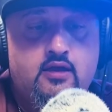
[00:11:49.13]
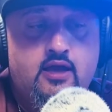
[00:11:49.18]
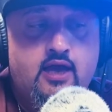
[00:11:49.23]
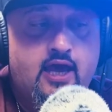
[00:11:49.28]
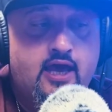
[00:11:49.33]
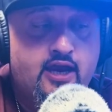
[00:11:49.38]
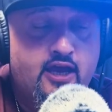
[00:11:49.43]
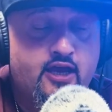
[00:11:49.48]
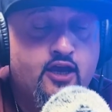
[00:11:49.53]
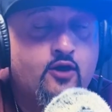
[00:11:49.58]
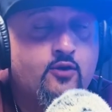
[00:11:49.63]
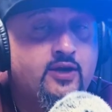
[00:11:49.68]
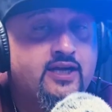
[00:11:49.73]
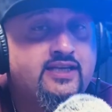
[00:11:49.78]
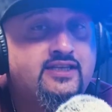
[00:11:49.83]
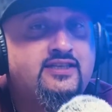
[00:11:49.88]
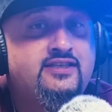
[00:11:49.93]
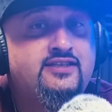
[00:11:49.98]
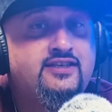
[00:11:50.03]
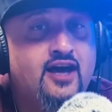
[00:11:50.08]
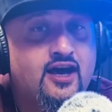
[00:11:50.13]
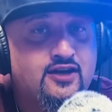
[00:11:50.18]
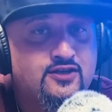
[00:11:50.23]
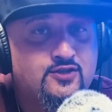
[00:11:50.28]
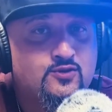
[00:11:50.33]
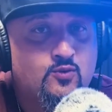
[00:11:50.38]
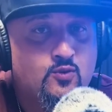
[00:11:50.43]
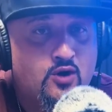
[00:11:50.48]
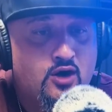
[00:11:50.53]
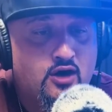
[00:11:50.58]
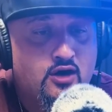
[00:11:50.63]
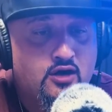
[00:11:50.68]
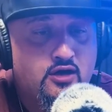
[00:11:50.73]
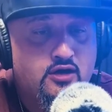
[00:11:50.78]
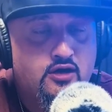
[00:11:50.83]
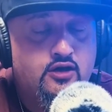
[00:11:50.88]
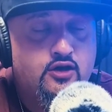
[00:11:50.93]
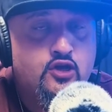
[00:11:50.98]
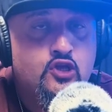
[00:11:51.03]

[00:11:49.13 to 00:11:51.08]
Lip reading: And I go, it does work.